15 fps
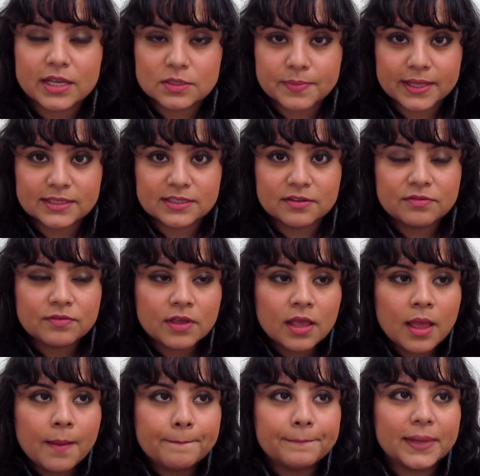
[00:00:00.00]
expensive,
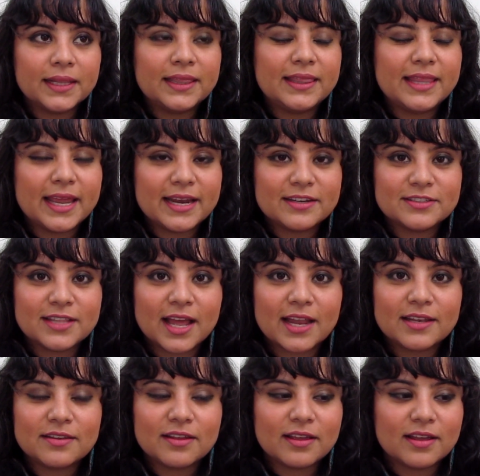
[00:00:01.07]
but there's
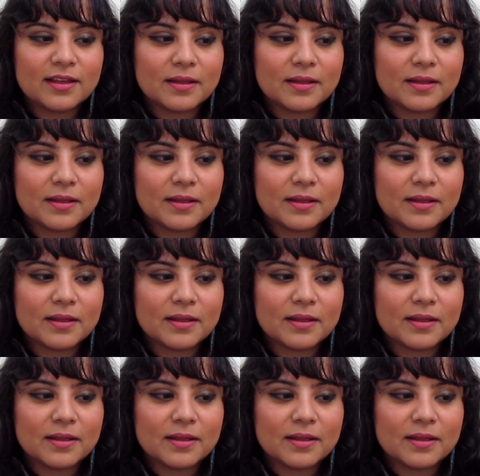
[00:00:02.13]
that,